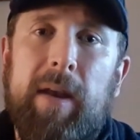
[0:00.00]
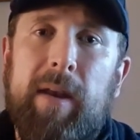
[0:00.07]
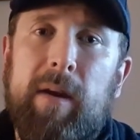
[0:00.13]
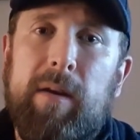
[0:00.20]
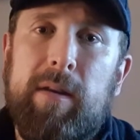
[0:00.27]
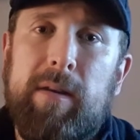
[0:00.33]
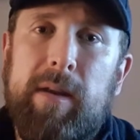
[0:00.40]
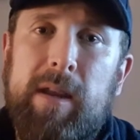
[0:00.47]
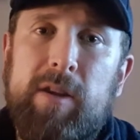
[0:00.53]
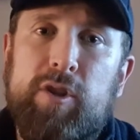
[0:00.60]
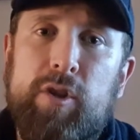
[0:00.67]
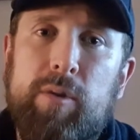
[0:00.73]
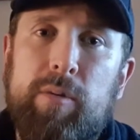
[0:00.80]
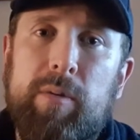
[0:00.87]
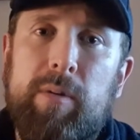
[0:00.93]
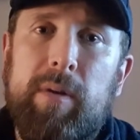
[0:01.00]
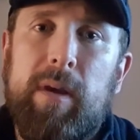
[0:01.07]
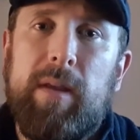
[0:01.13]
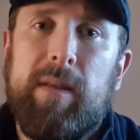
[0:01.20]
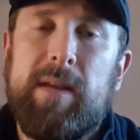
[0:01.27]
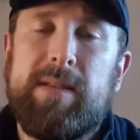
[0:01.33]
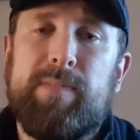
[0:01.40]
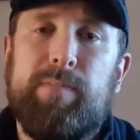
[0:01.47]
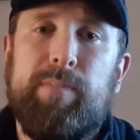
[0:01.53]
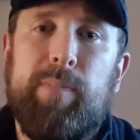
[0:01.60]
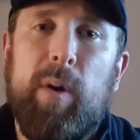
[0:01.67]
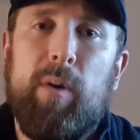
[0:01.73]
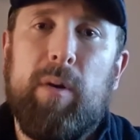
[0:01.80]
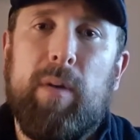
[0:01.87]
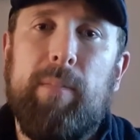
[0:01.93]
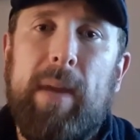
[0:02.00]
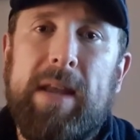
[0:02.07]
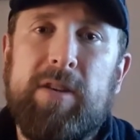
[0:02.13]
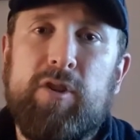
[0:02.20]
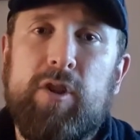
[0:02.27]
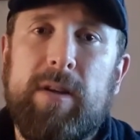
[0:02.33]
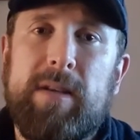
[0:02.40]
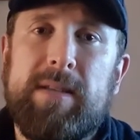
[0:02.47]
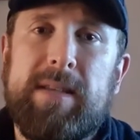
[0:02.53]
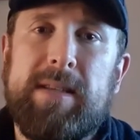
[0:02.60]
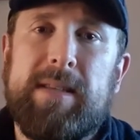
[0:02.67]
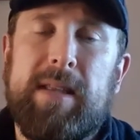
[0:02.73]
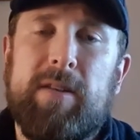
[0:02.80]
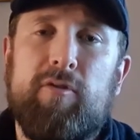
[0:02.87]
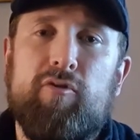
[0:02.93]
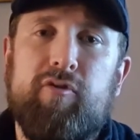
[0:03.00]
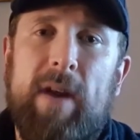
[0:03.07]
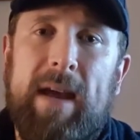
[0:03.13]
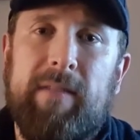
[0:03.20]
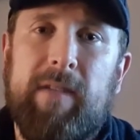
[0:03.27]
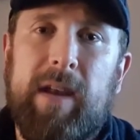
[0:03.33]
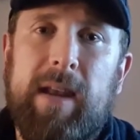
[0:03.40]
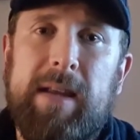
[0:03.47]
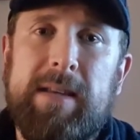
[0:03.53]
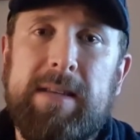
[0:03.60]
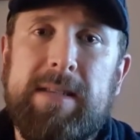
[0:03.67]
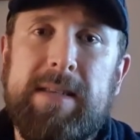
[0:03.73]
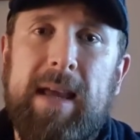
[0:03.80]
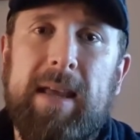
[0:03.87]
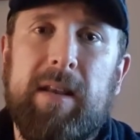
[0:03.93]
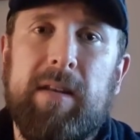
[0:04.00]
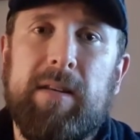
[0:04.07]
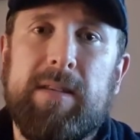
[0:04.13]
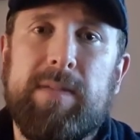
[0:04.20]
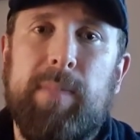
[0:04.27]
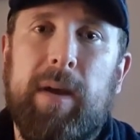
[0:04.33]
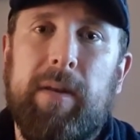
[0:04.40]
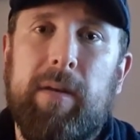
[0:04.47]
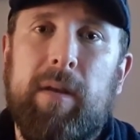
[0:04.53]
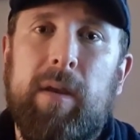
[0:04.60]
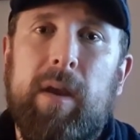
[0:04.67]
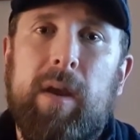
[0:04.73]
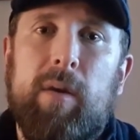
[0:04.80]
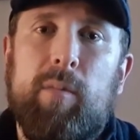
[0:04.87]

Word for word: And an issue this book mentions is the traveling salesman,